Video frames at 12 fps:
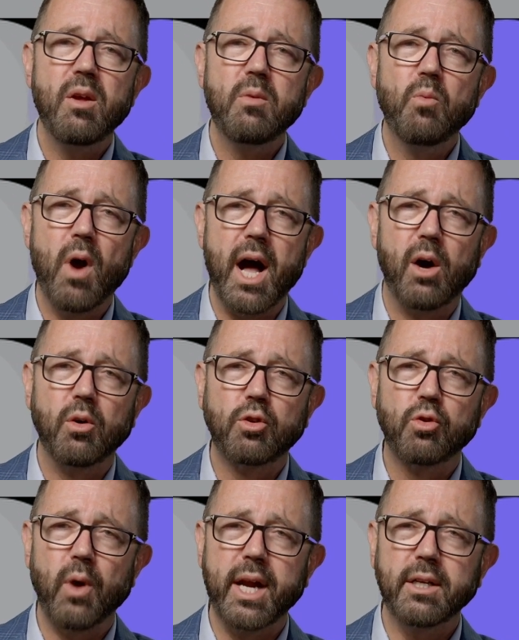while
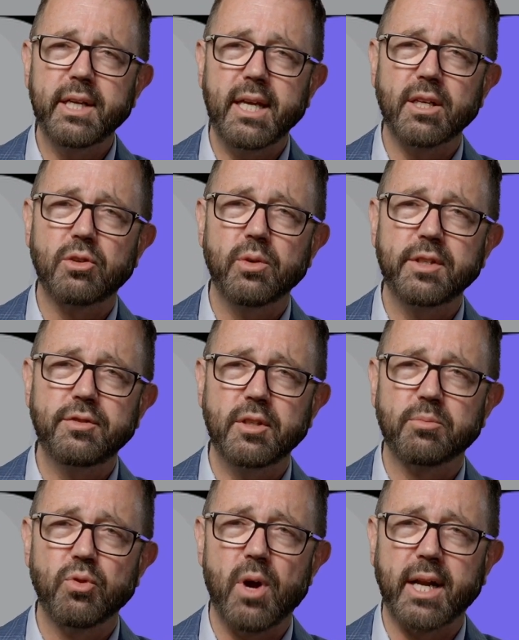greatly
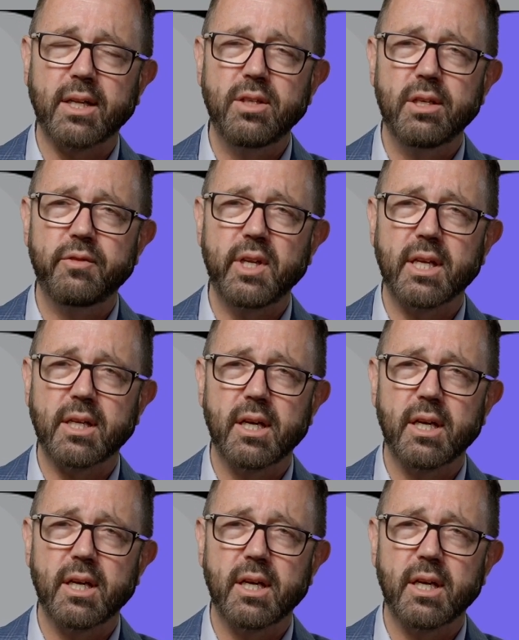increasing productivity and